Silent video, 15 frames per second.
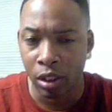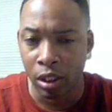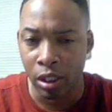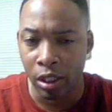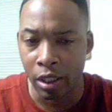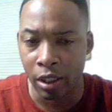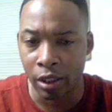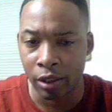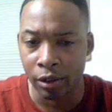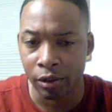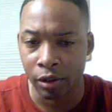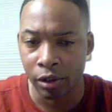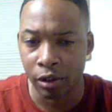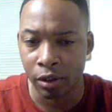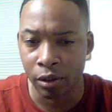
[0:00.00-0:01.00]
And,
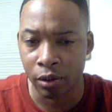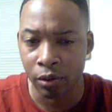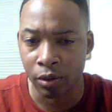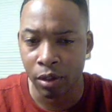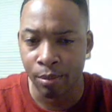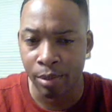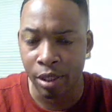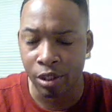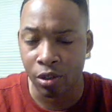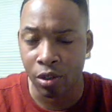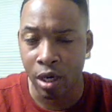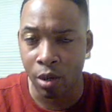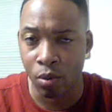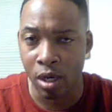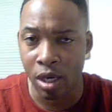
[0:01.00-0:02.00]
I made
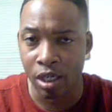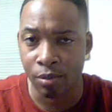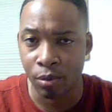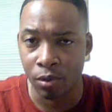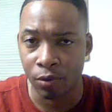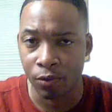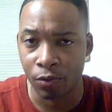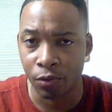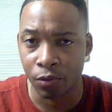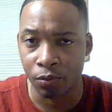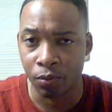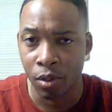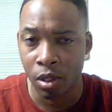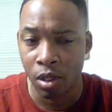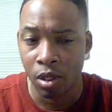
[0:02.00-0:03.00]
sure I watched both of them
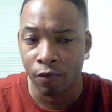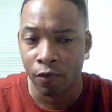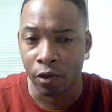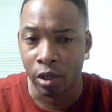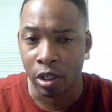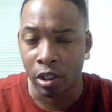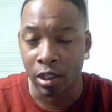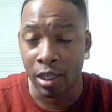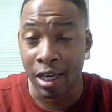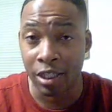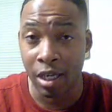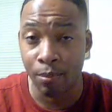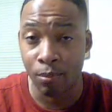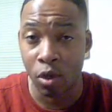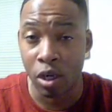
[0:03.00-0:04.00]
very clearly.
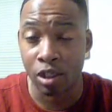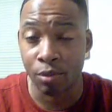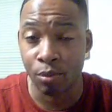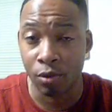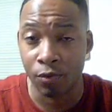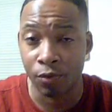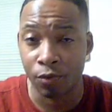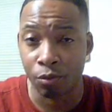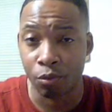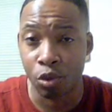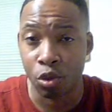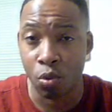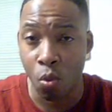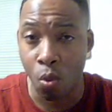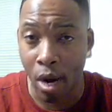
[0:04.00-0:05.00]
Actually, I've watched both of
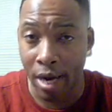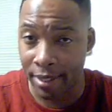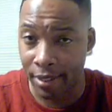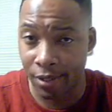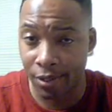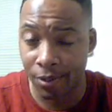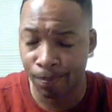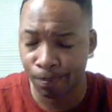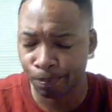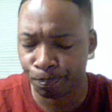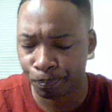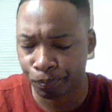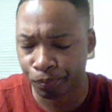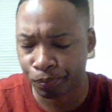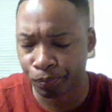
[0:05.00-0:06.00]
them twice.
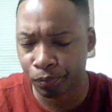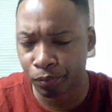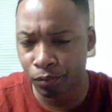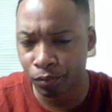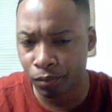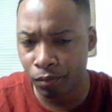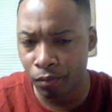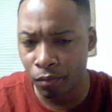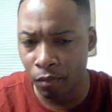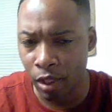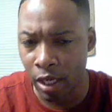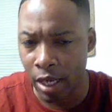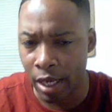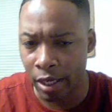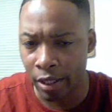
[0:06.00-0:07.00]

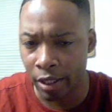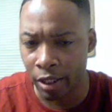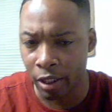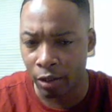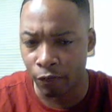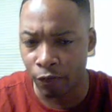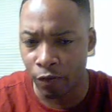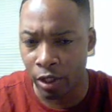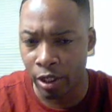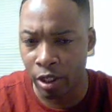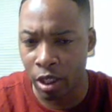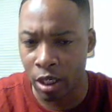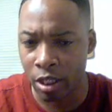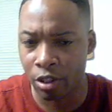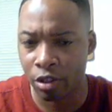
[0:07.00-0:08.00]
And very
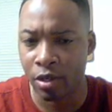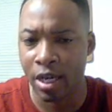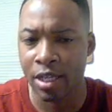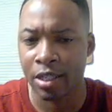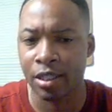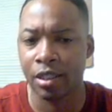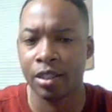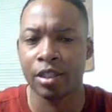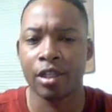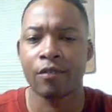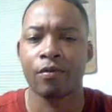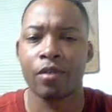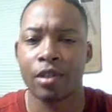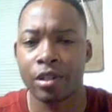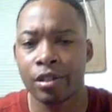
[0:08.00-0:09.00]
contrasting
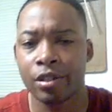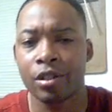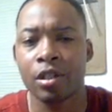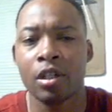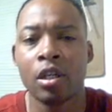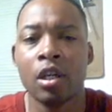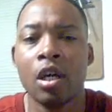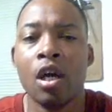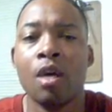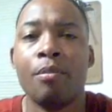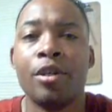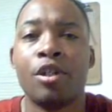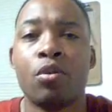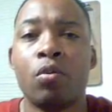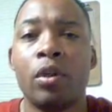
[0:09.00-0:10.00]
differences
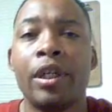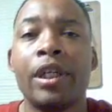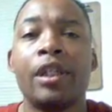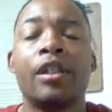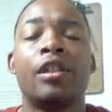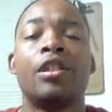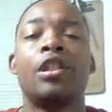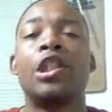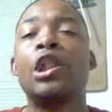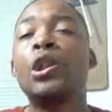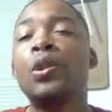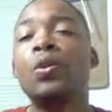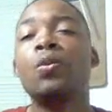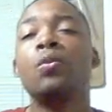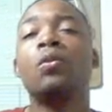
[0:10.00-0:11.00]
between the
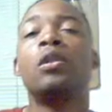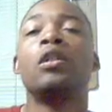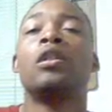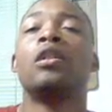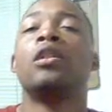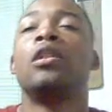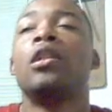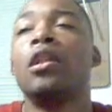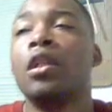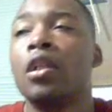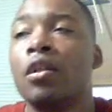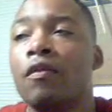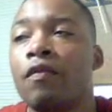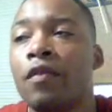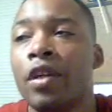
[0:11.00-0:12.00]
two
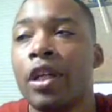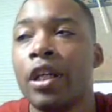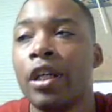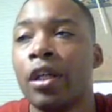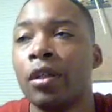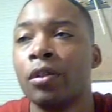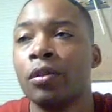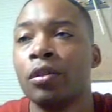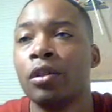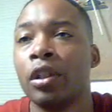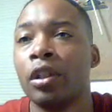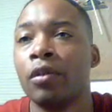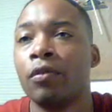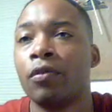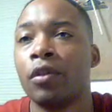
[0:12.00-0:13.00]
videos.
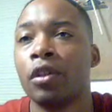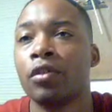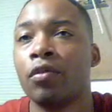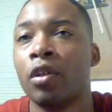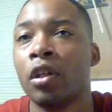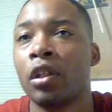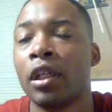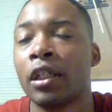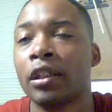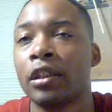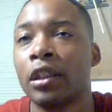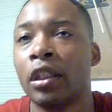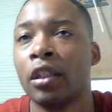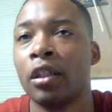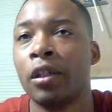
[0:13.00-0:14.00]
And first of all, like I
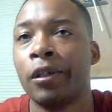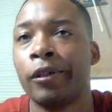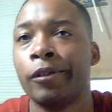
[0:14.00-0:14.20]
said,